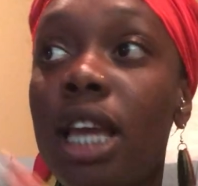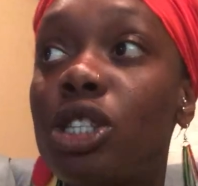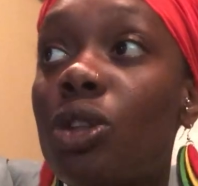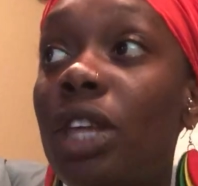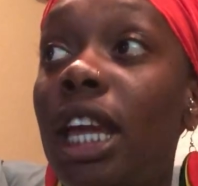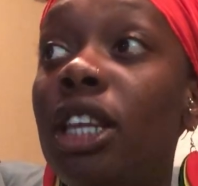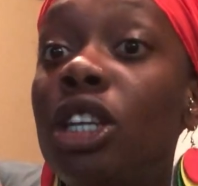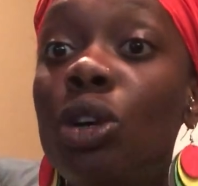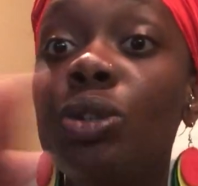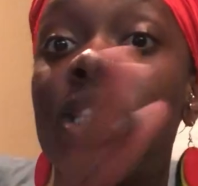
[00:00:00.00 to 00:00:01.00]
So then
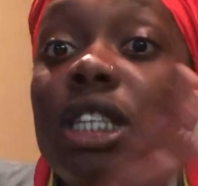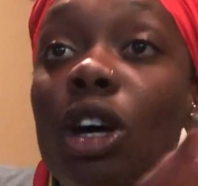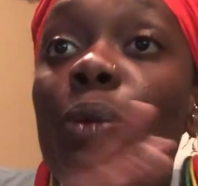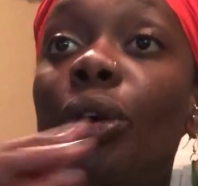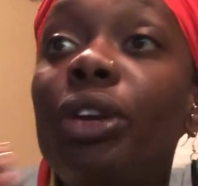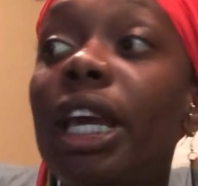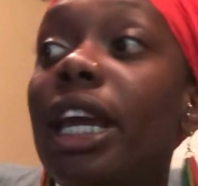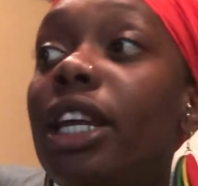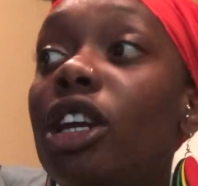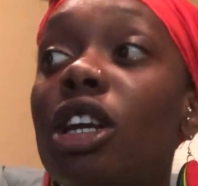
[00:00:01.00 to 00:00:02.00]
you still will
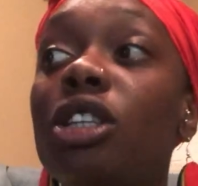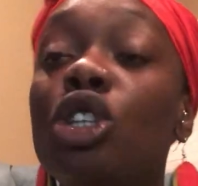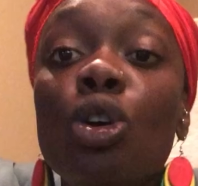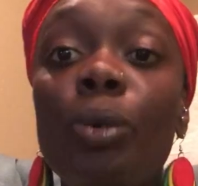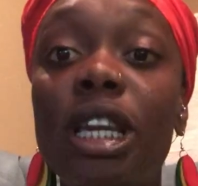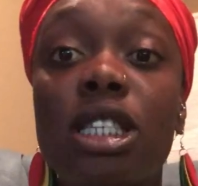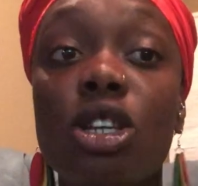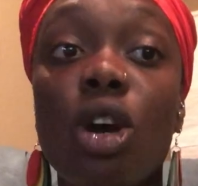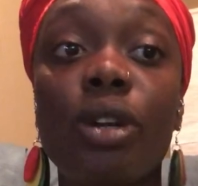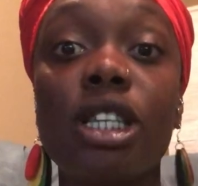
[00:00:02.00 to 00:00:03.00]
get your 2 weeks
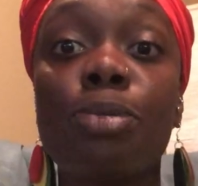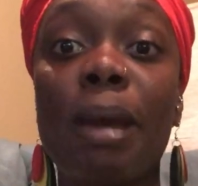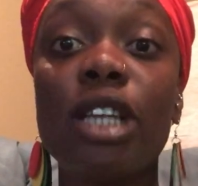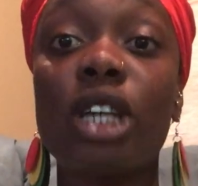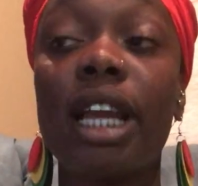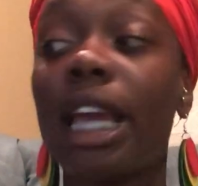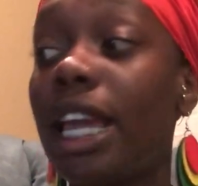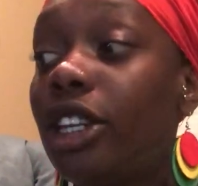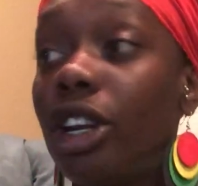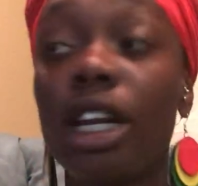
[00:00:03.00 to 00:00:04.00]
notice paycheck,
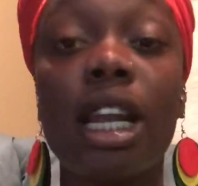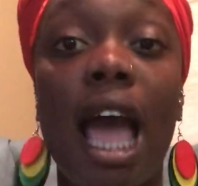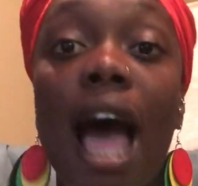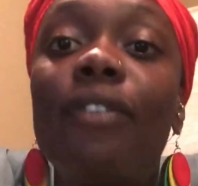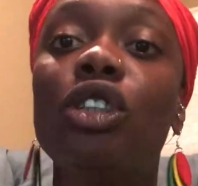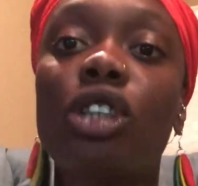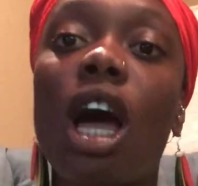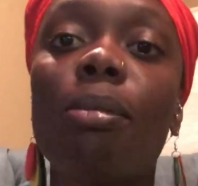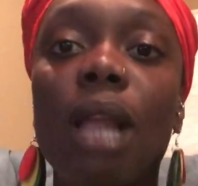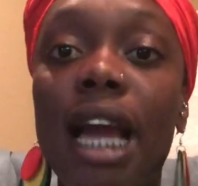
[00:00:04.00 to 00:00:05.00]
and you're going to have a
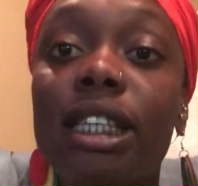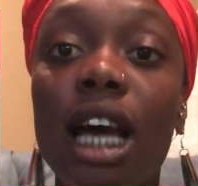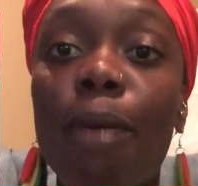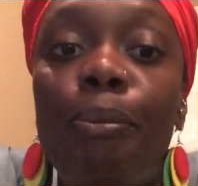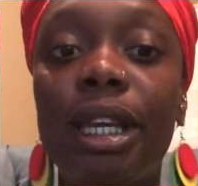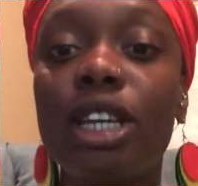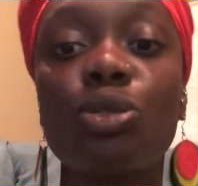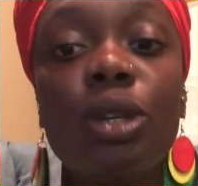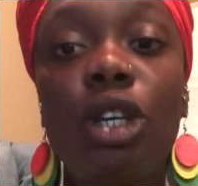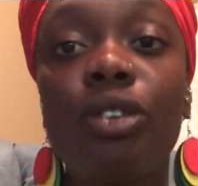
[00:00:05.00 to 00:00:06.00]
job lined up, because
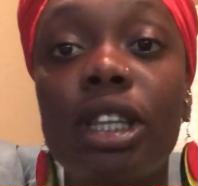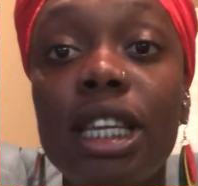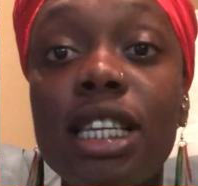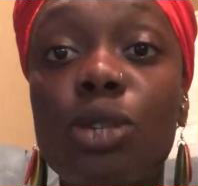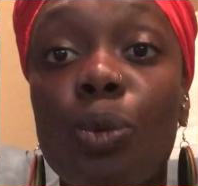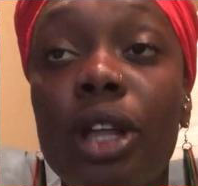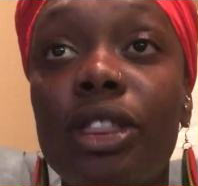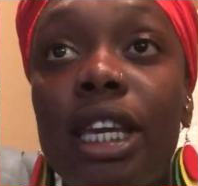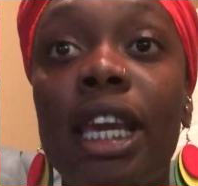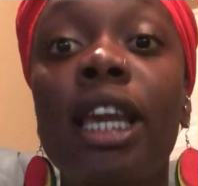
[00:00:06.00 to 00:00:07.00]
when you release one
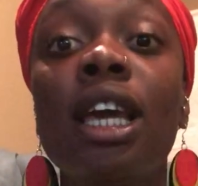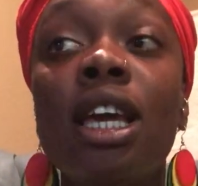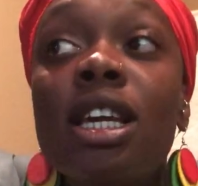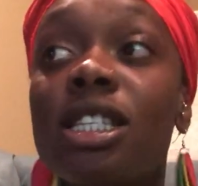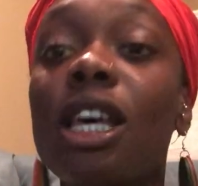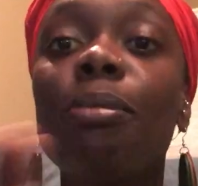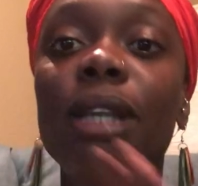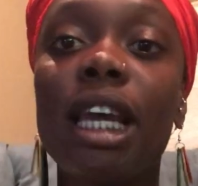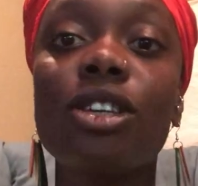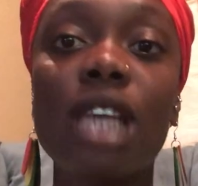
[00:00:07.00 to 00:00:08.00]
thing,
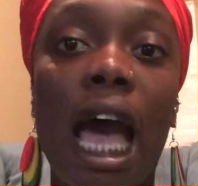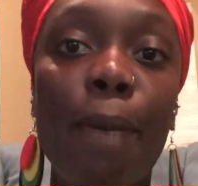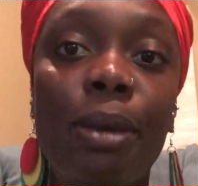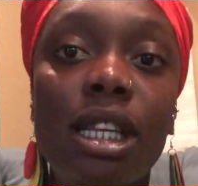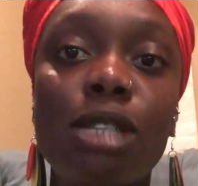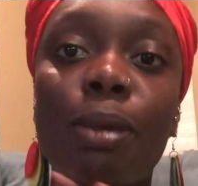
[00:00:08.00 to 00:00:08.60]
something else happens.